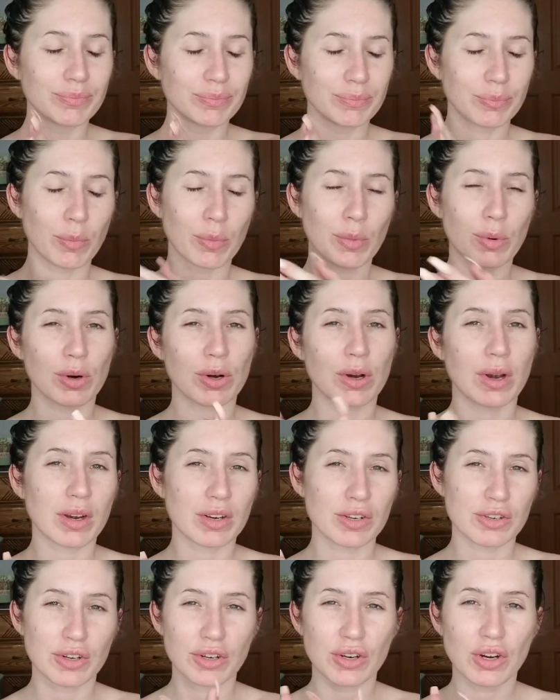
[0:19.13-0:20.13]
more
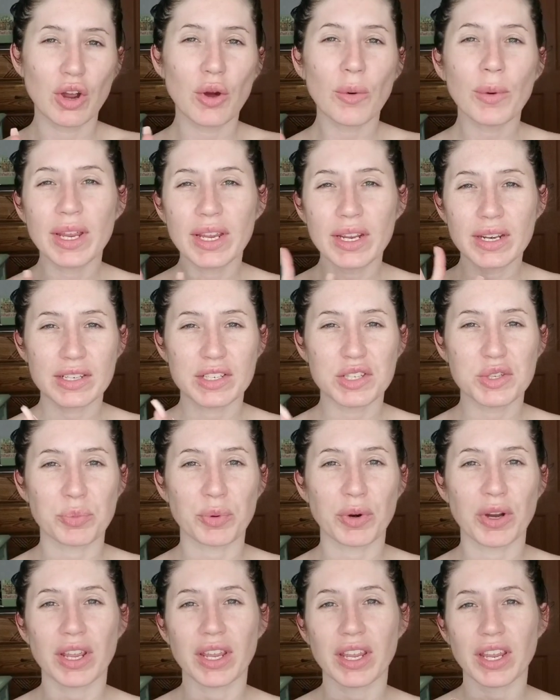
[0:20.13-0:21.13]
going into
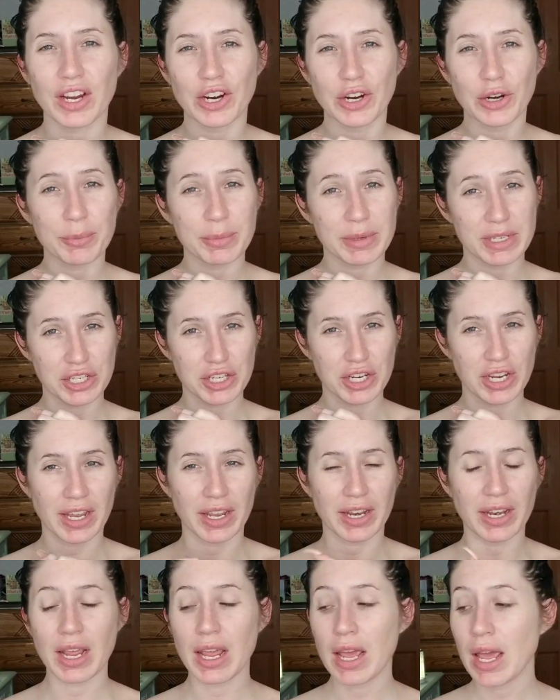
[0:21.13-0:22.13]
spring here in Michigan.